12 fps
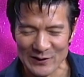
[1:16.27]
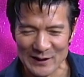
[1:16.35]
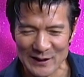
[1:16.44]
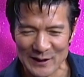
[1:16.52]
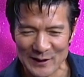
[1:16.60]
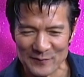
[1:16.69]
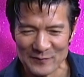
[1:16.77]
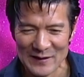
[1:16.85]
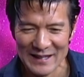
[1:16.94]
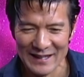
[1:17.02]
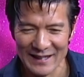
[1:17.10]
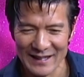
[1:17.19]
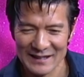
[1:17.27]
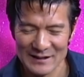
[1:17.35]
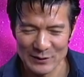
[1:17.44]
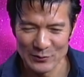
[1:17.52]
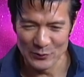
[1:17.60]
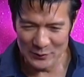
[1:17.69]
Yeah. Um, and actually,
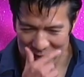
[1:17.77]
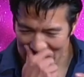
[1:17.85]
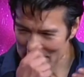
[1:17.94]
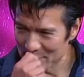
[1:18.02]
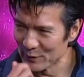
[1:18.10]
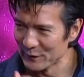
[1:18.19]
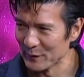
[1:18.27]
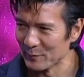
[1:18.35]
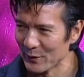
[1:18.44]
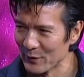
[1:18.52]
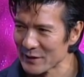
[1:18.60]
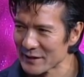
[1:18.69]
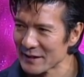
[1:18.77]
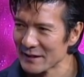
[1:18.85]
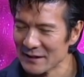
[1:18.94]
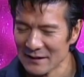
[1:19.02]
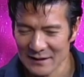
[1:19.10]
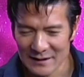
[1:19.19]
toward as the movie approached, because
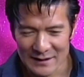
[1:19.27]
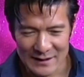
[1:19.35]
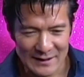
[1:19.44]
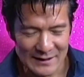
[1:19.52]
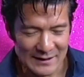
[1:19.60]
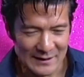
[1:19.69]
mm-hmm.